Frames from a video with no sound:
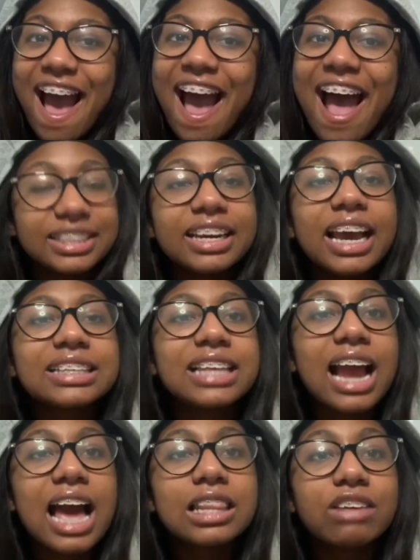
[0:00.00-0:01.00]
the next thing
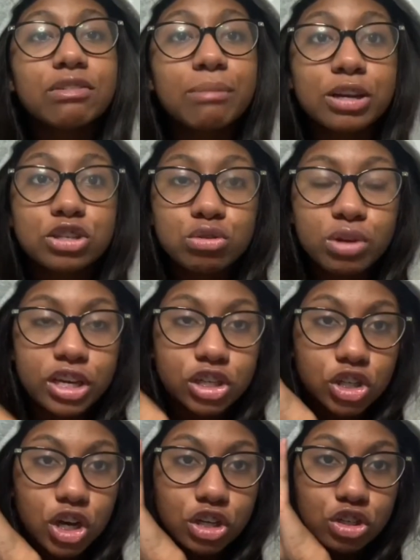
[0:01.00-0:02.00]
I love about you
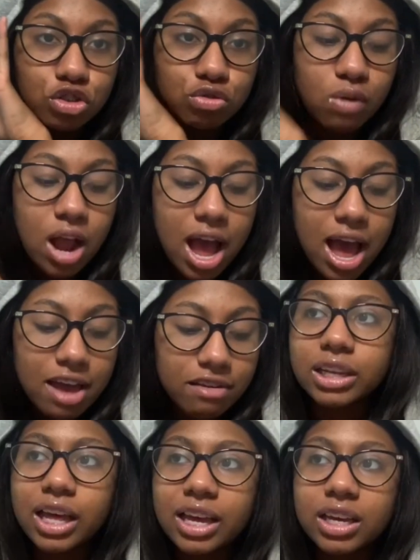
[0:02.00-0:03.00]
is your
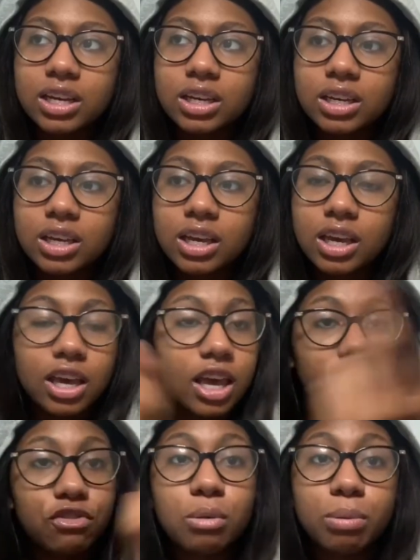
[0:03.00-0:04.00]
drive. Like,
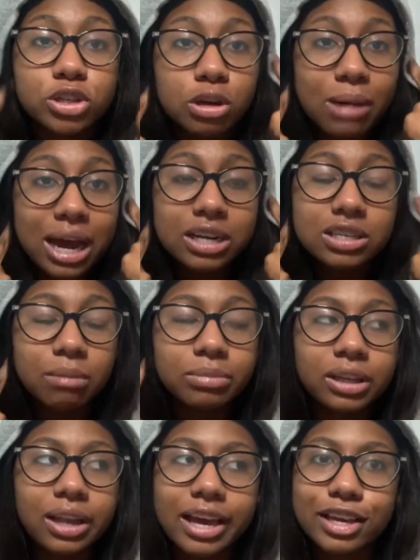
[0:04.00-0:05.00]
if you put your mind to
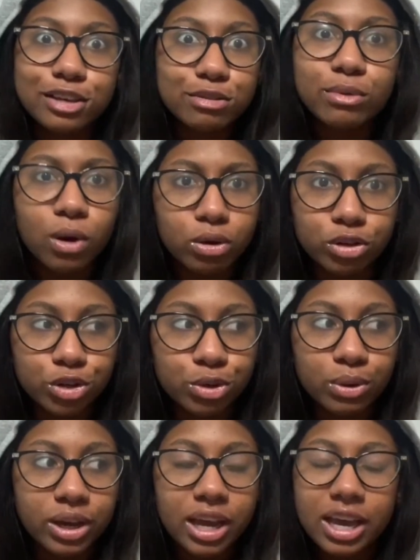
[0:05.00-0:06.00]
something, like, you gonna
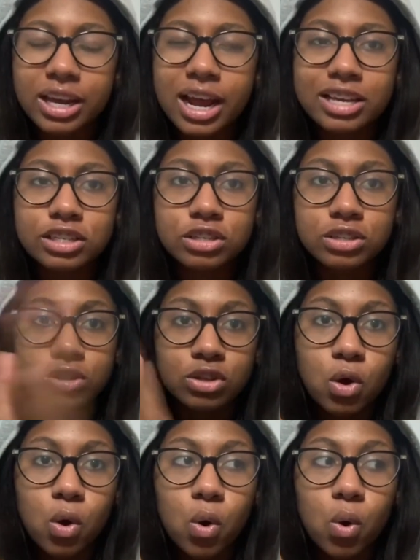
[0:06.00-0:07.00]
do it. And that's
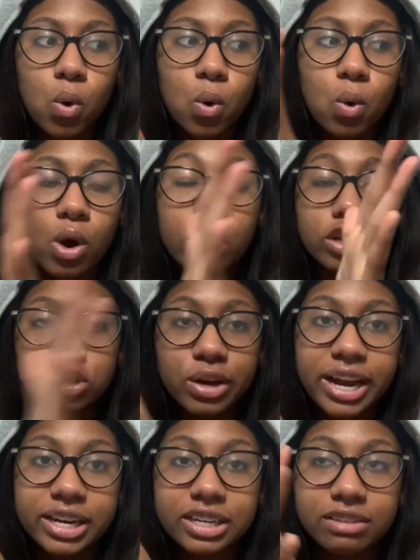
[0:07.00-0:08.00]
so
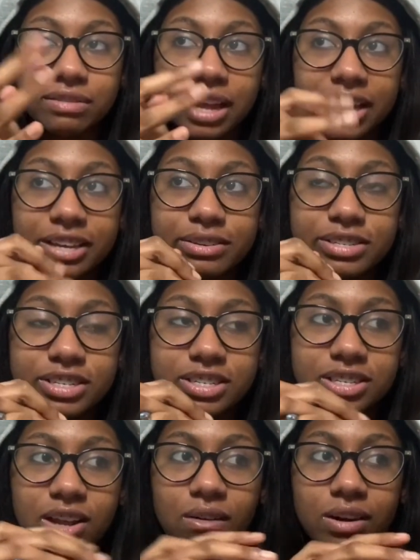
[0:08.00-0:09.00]
attractive. Like, you
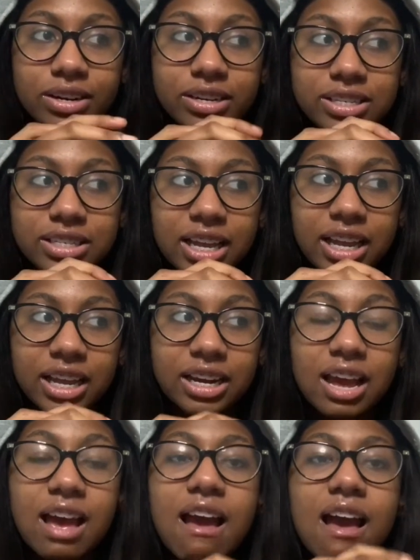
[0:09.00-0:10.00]
just don't understand.
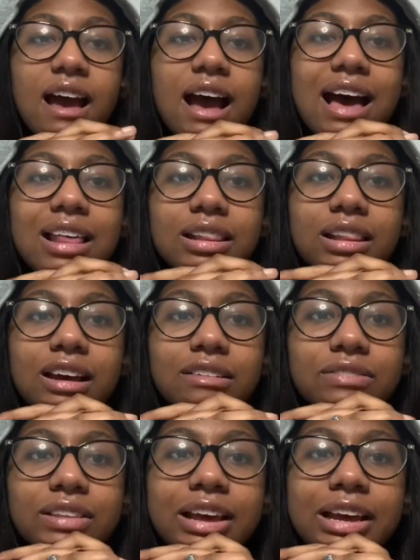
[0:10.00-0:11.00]
I
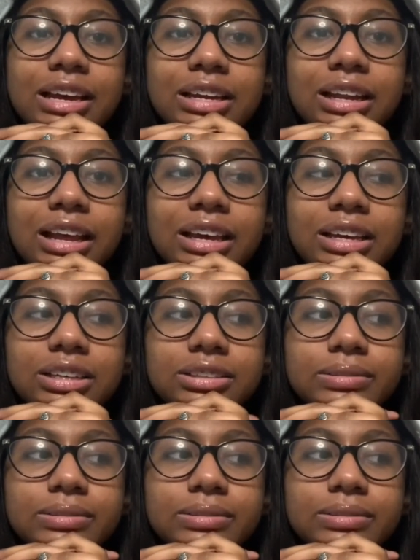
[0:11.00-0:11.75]
love that. Like,